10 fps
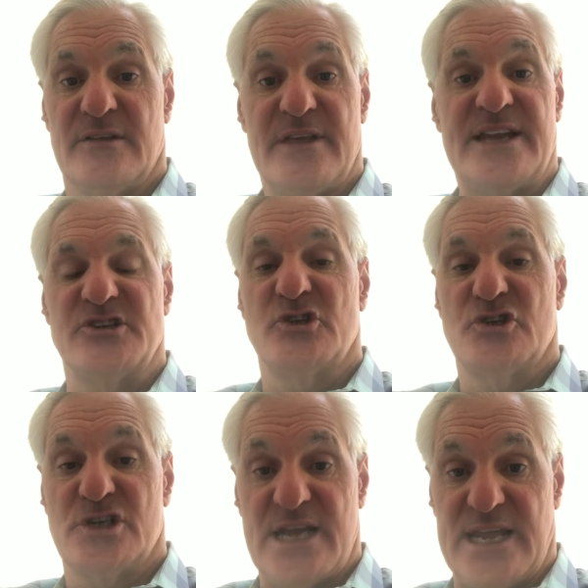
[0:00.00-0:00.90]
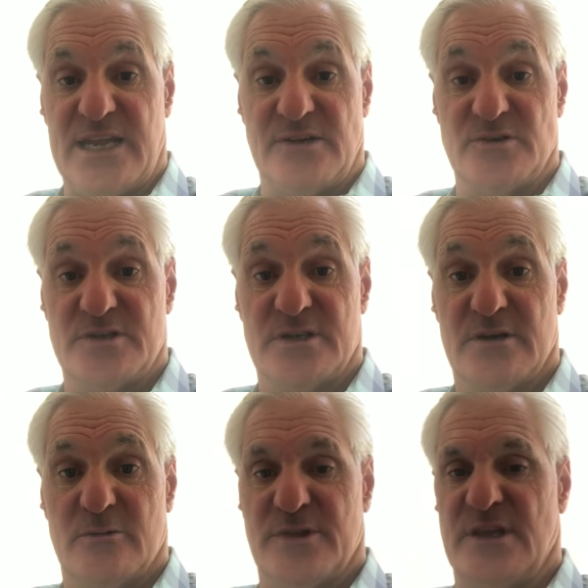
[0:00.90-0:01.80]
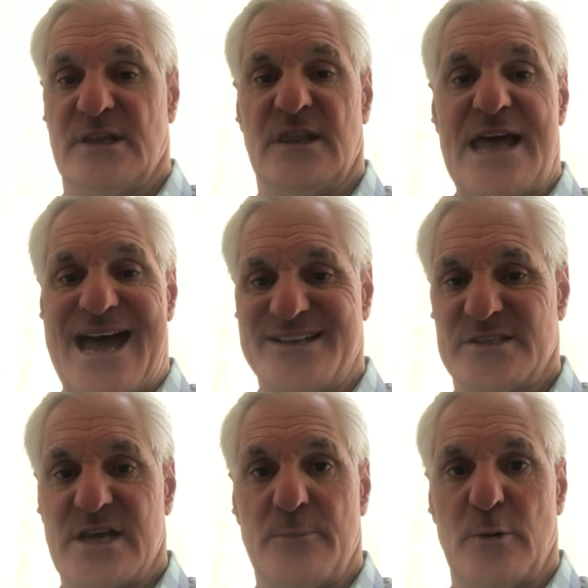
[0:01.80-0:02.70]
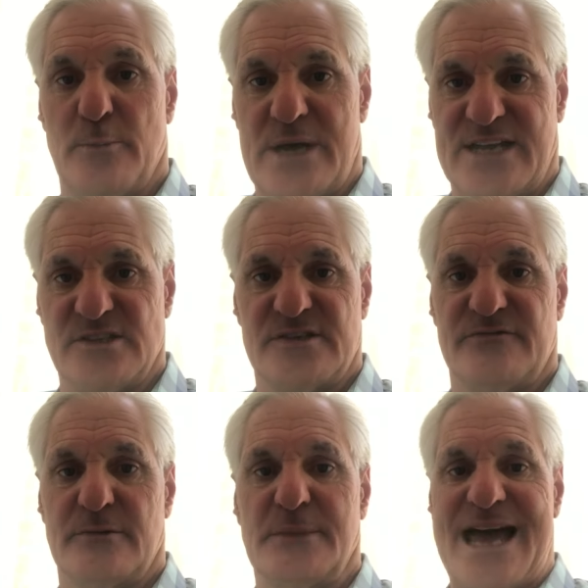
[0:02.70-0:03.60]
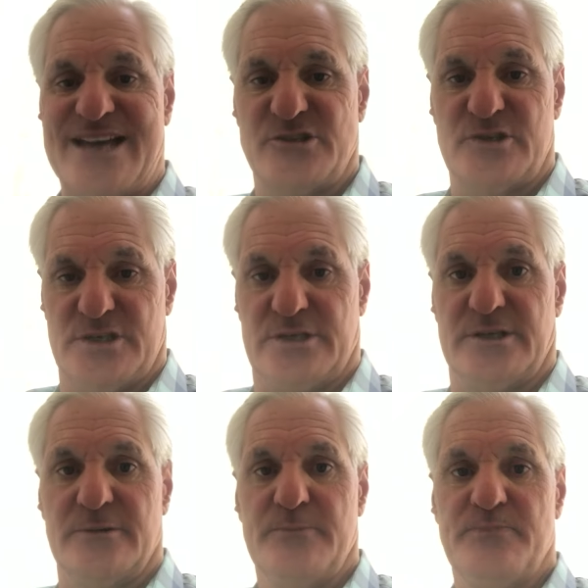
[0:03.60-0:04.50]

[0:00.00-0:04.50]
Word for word: that has changed within the last couple months from last year?